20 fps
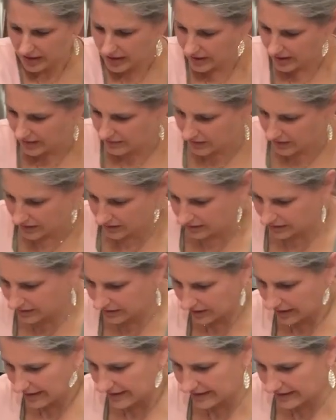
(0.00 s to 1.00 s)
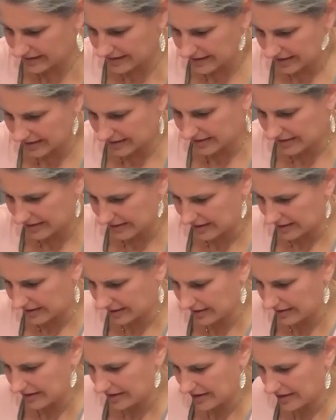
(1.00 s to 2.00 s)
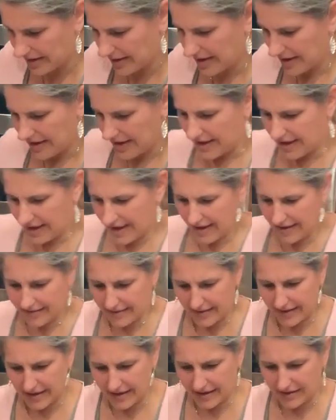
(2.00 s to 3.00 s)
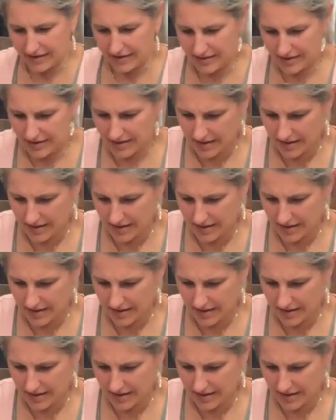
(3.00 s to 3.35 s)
give it a light dusting, and then